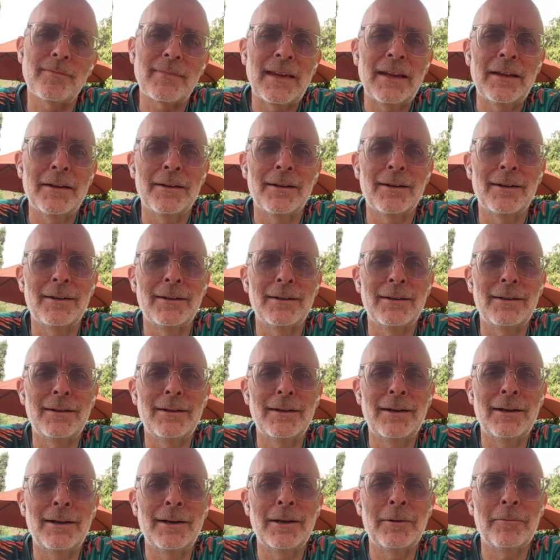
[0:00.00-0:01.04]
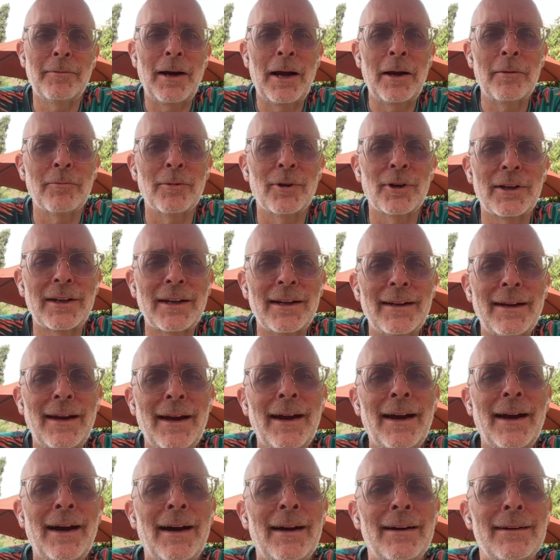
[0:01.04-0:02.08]
I'm looking
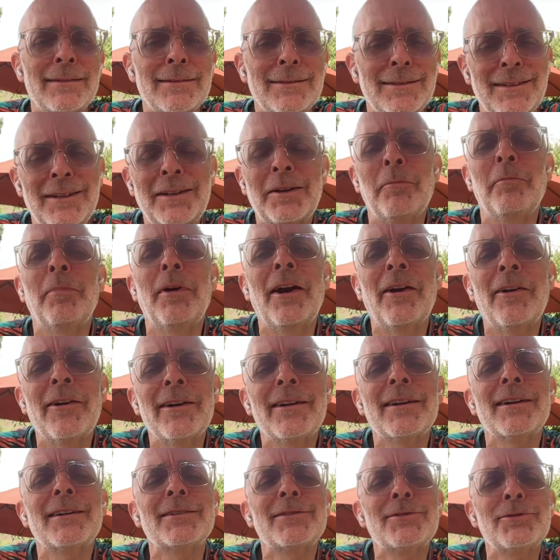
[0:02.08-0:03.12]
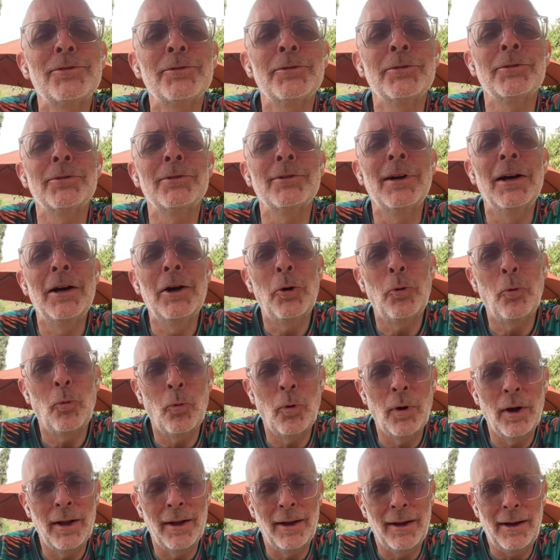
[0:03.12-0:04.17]
at comparing it to
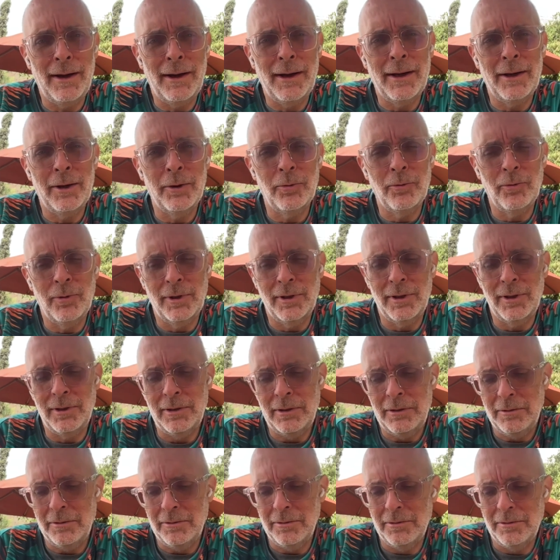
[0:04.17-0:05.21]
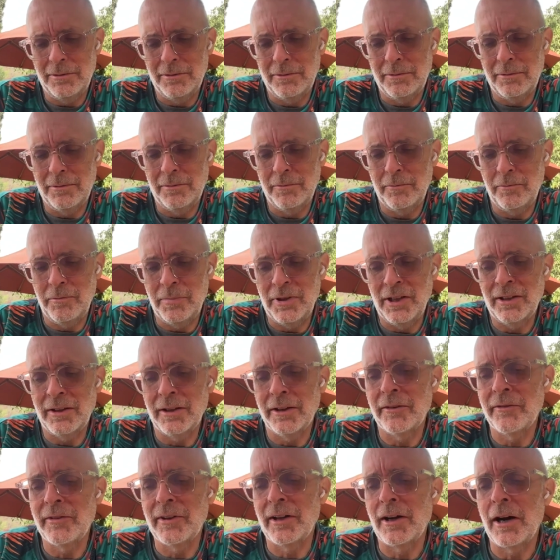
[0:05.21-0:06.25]
what I would be
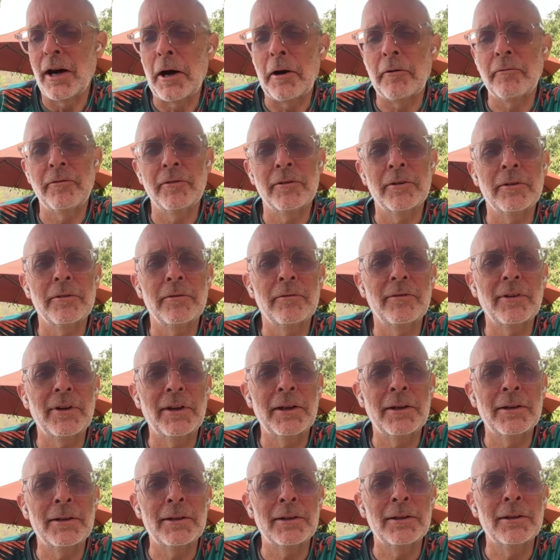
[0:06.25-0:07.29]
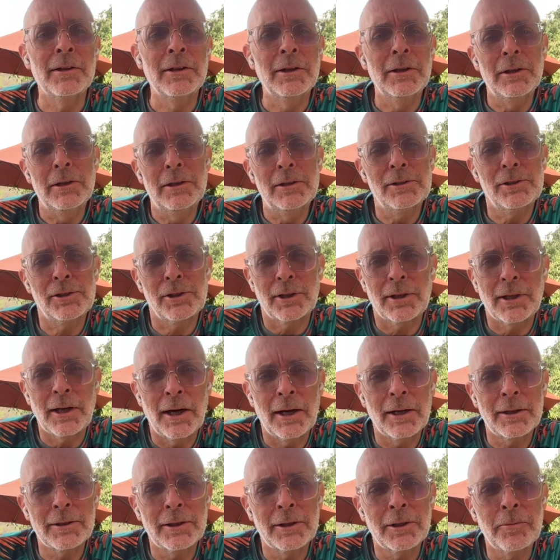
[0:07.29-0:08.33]
living off of in
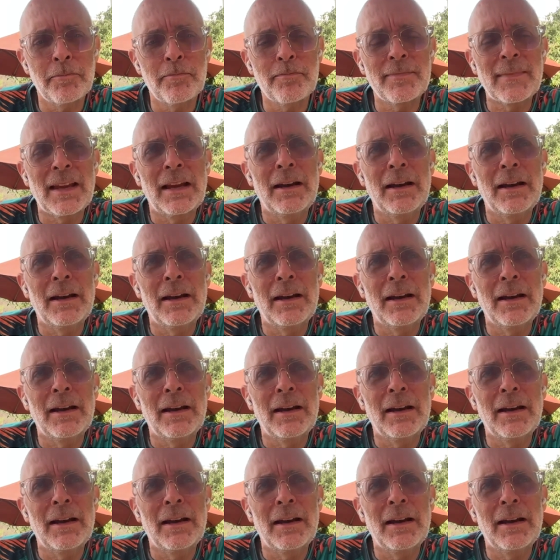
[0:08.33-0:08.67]
Chicago.